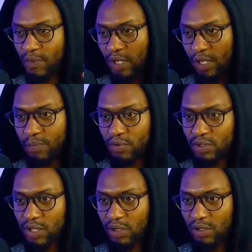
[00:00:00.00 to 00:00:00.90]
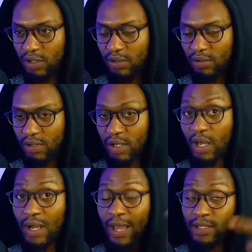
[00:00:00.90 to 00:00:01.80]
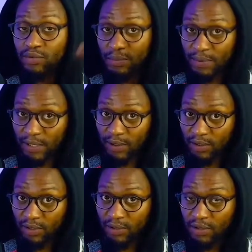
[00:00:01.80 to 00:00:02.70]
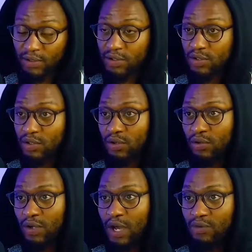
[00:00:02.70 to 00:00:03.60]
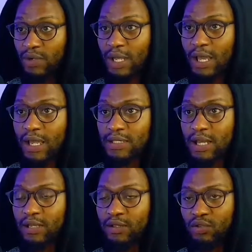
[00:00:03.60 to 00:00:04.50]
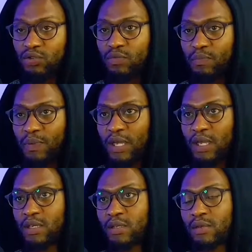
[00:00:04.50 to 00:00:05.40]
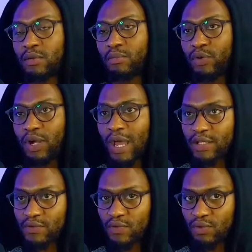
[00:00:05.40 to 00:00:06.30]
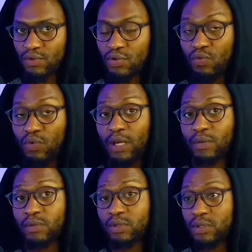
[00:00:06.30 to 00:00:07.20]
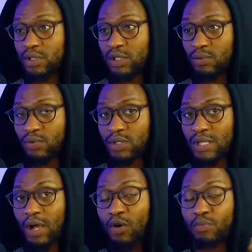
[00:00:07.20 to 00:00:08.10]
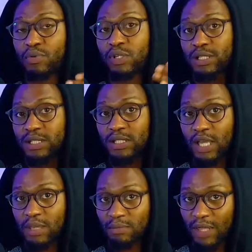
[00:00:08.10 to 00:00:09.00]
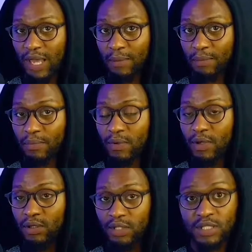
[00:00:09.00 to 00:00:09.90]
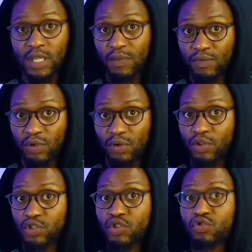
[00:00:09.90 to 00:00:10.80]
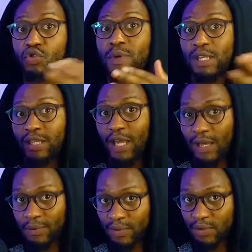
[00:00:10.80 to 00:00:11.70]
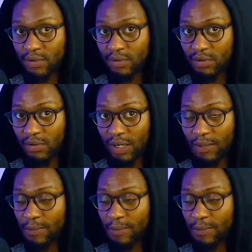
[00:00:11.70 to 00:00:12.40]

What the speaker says: And I posted on it, and ads were playing on it. So I realized that YouTube pay per ad view. So what I did was I opened the same tab, the same video on so many tabs, right?